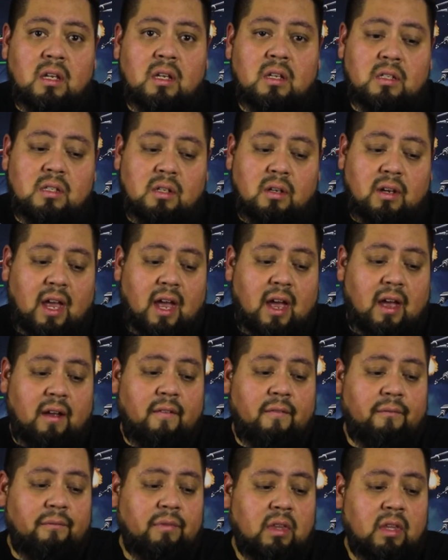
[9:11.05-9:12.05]
So yeah,
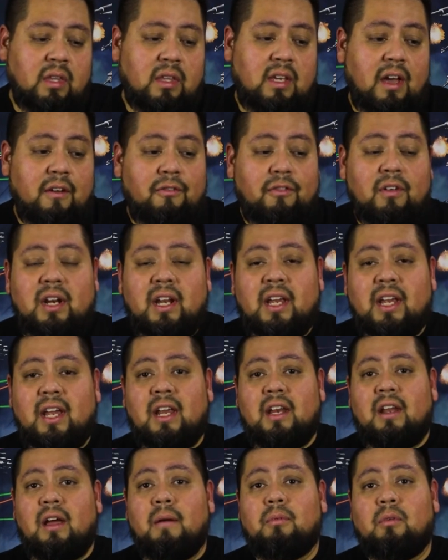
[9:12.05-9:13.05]
definitely
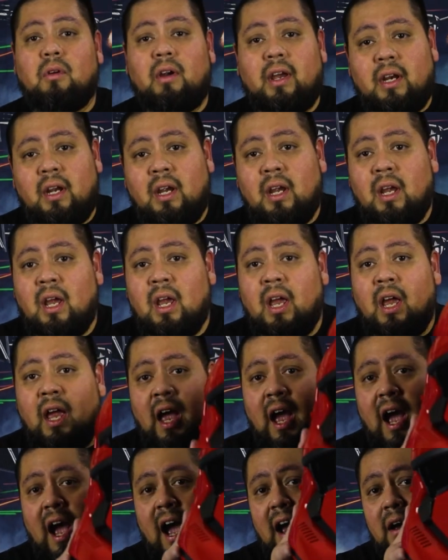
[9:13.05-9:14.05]
an upgrade.
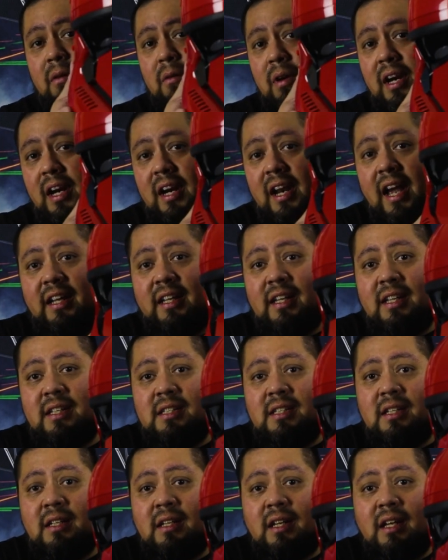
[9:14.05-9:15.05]
I really like
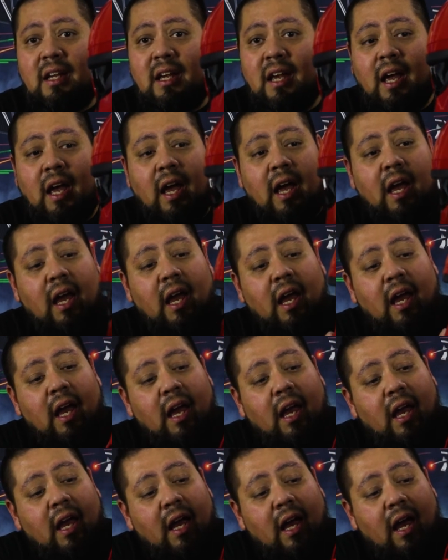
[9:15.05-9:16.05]
this.
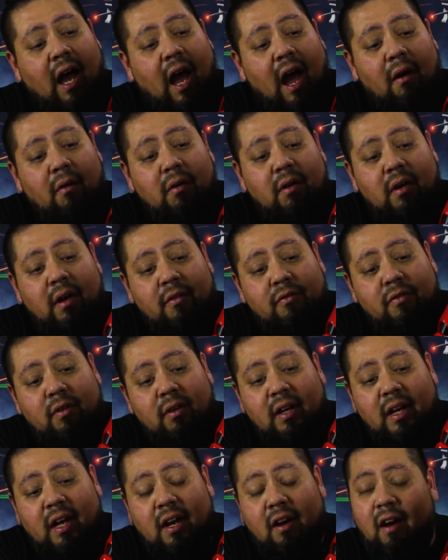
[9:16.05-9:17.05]
I would, if you
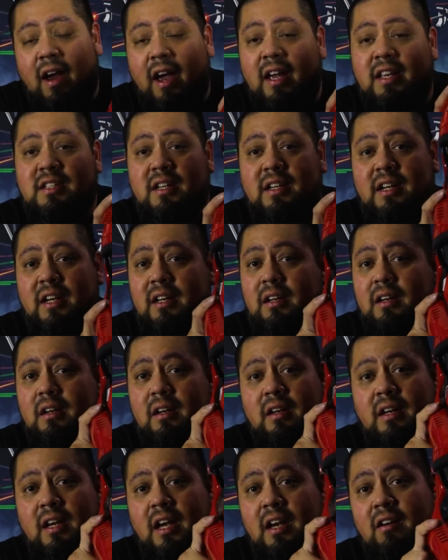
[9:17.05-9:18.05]
can get your hands on it,
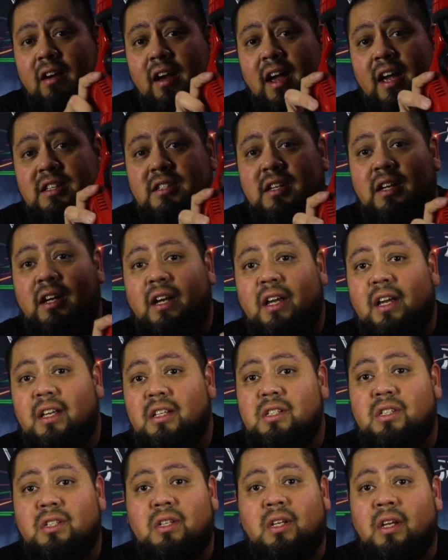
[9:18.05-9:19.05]
get your hands on it.
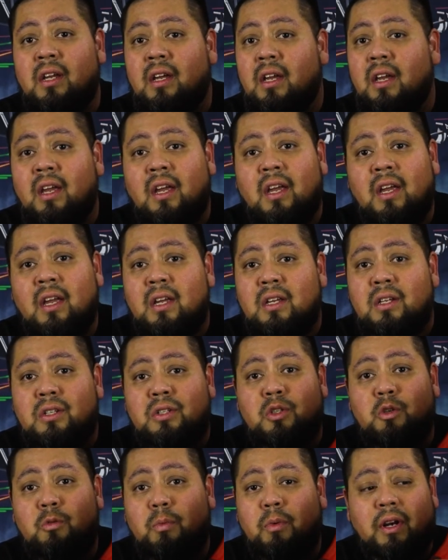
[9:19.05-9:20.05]
It's
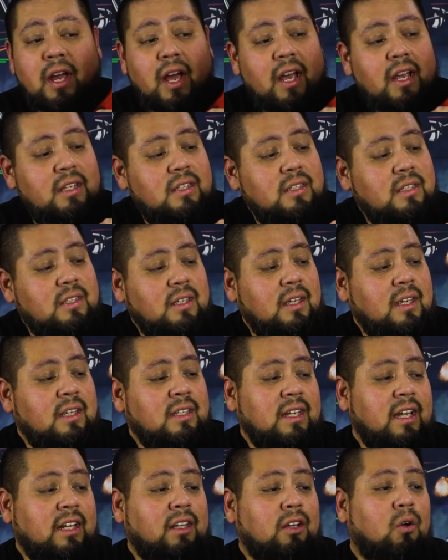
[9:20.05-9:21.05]
super nice.
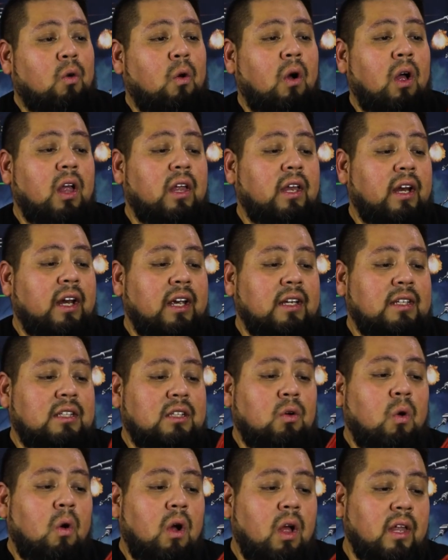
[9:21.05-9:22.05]
It's like the quality, it's
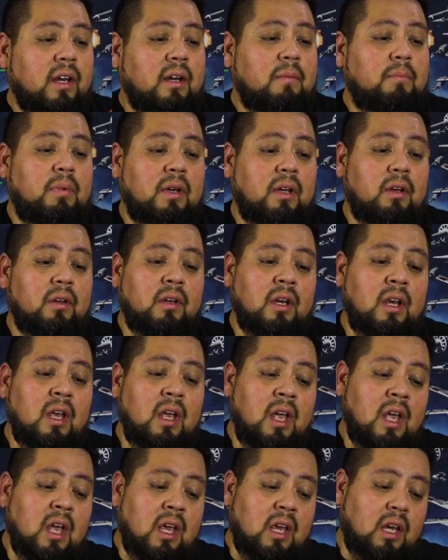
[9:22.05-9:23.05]
quality built,
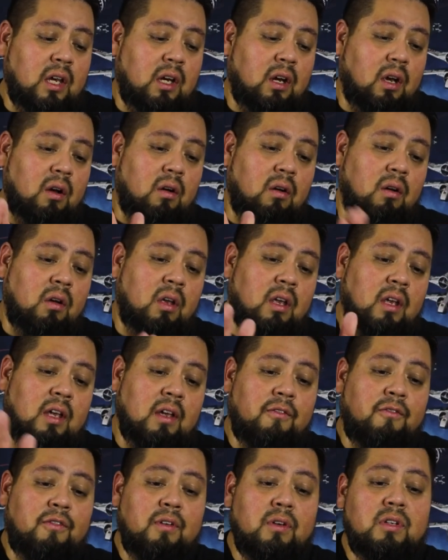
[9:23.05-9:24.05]
you know,
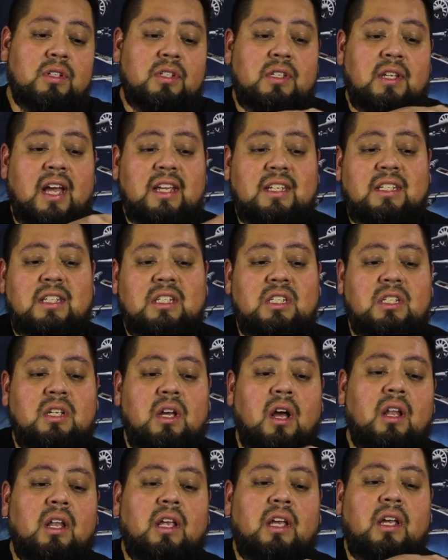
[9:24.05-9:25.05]
it feels nice and
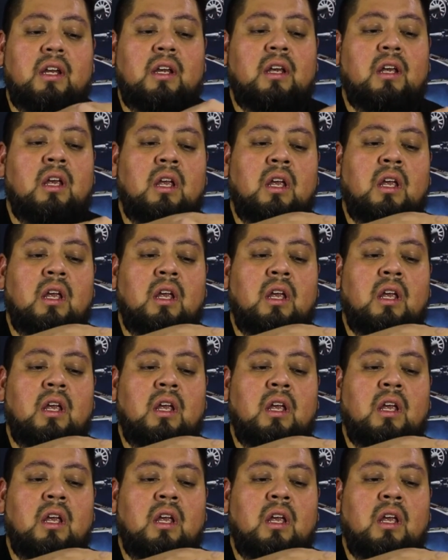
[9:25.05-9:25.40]
solid.